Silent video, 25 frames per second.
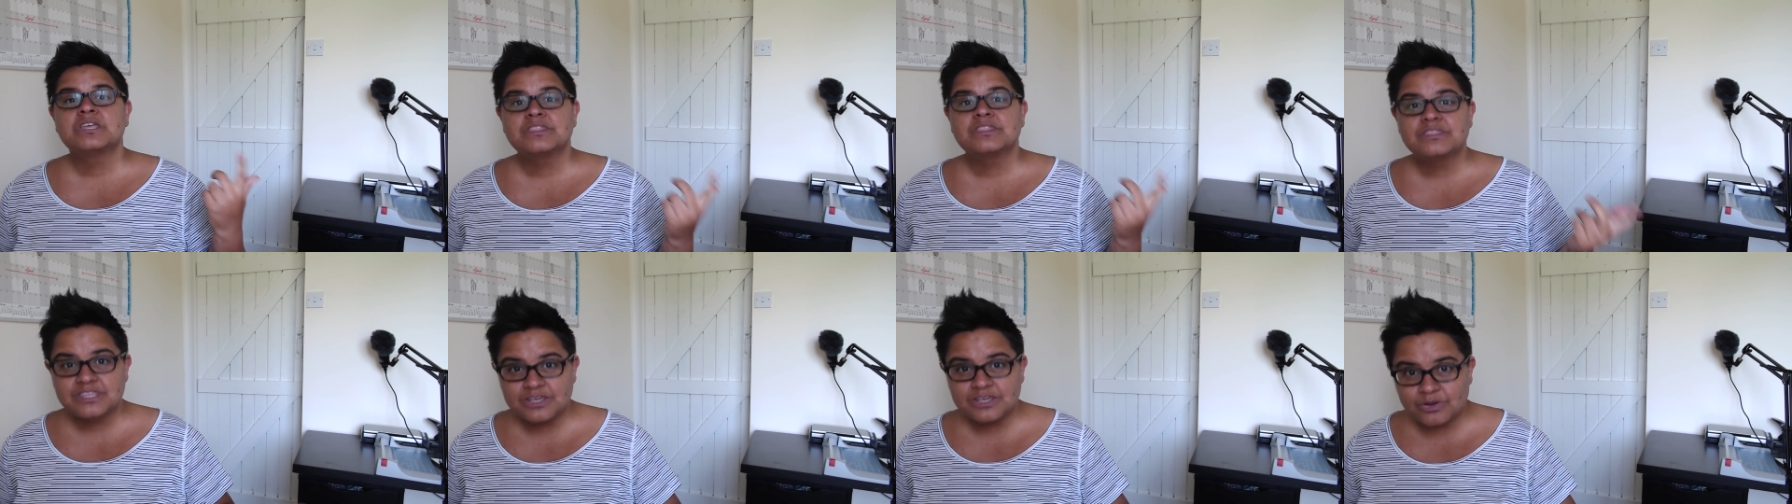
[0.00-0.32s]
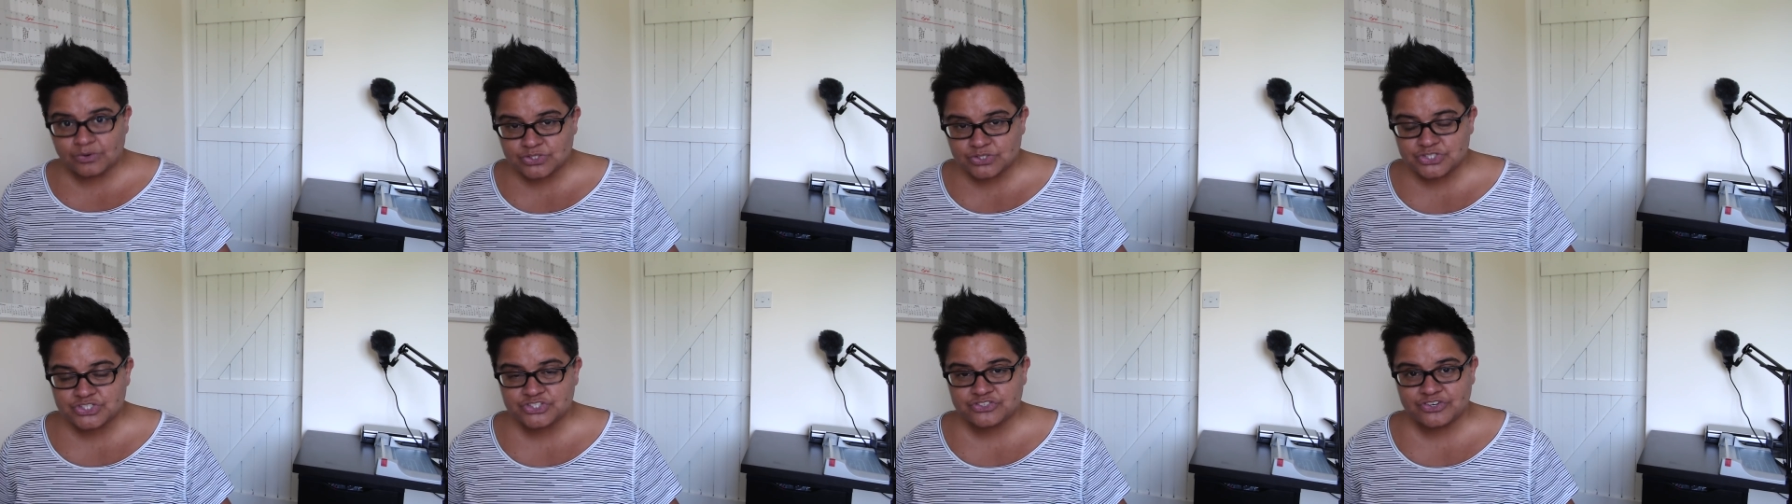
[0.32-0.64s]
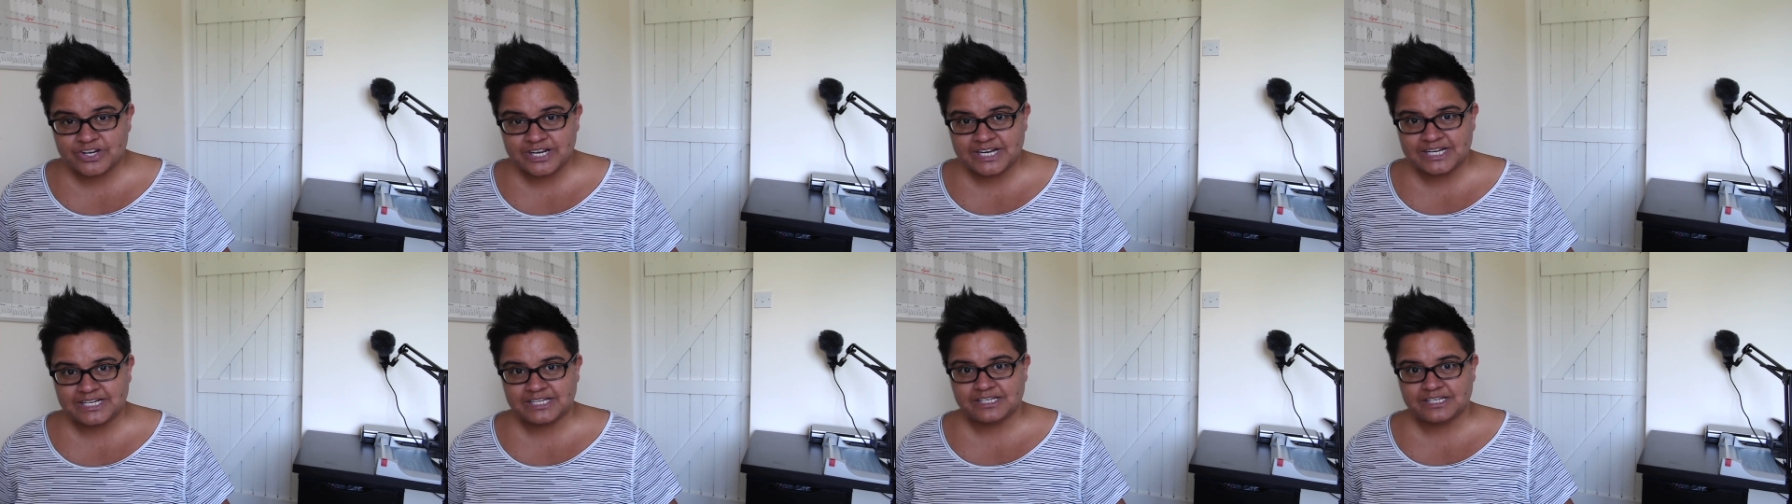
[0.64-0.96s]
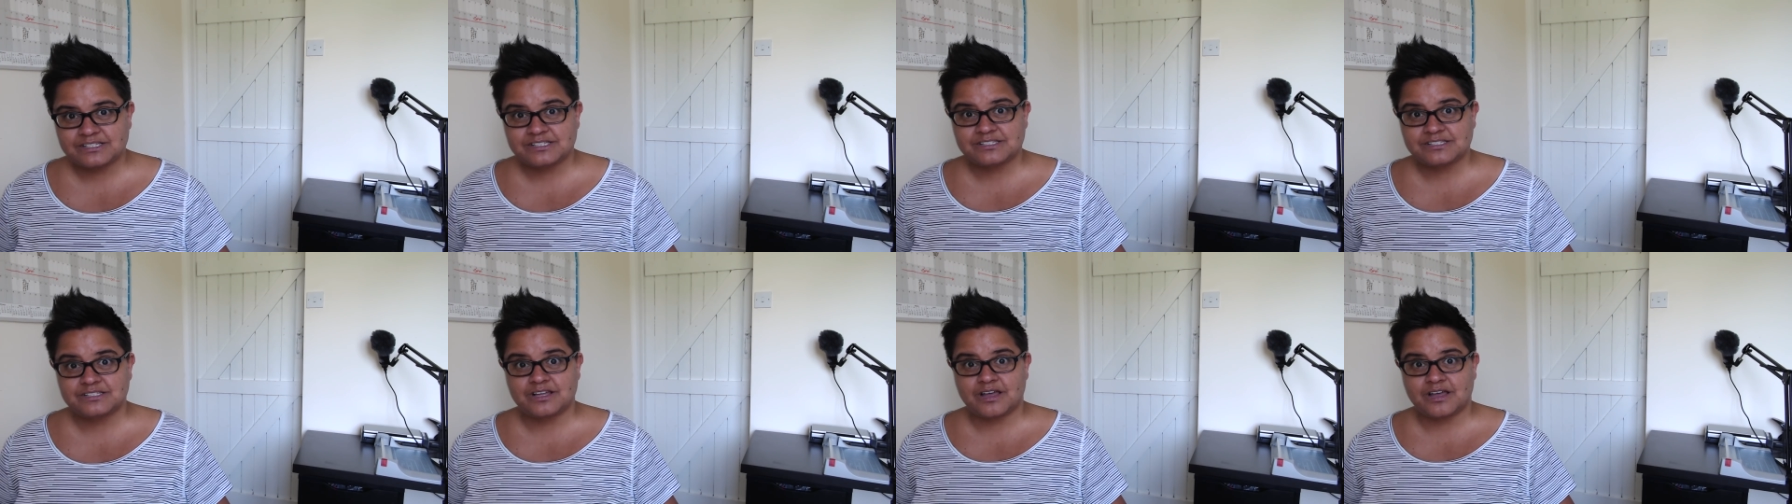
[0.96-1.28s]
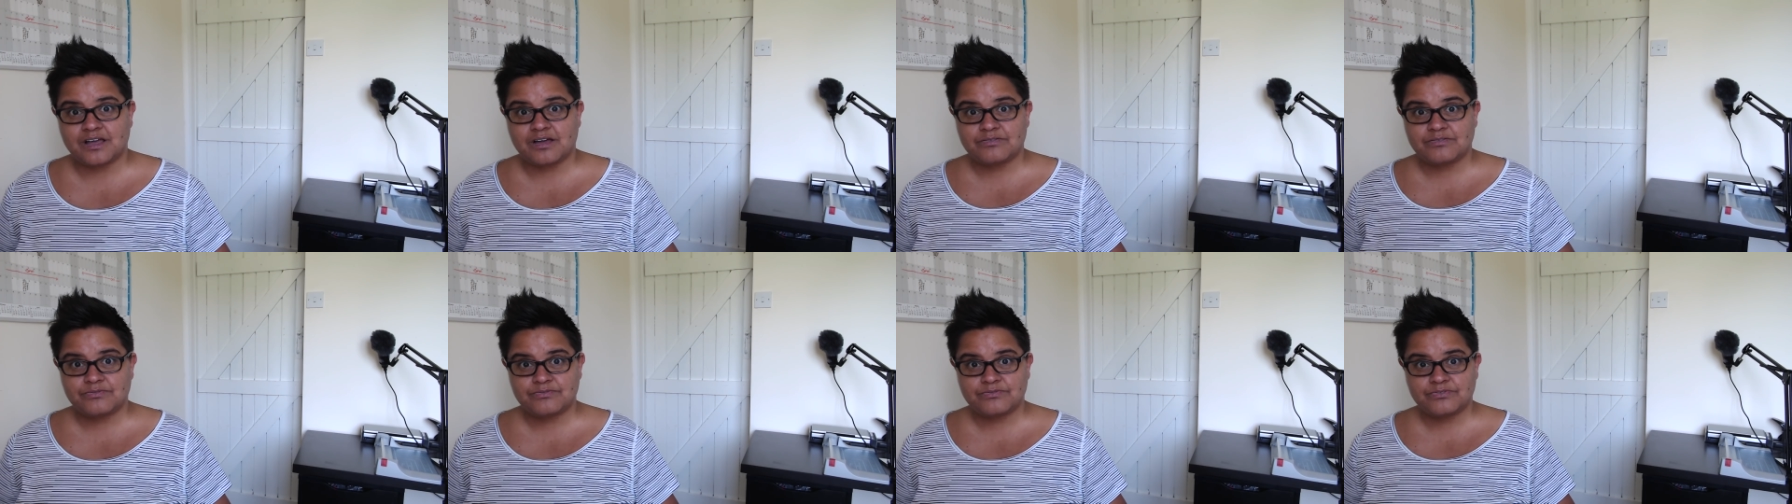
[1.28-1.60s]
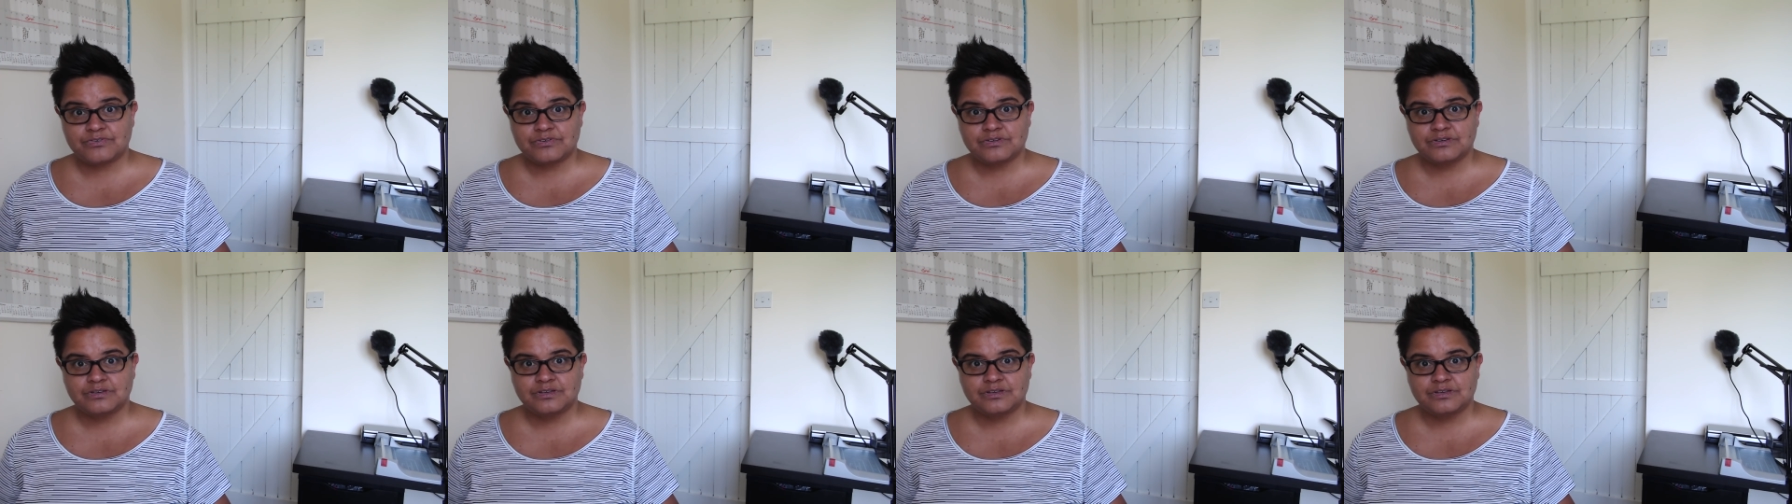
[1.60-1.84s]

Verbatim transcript: the Australia stuff.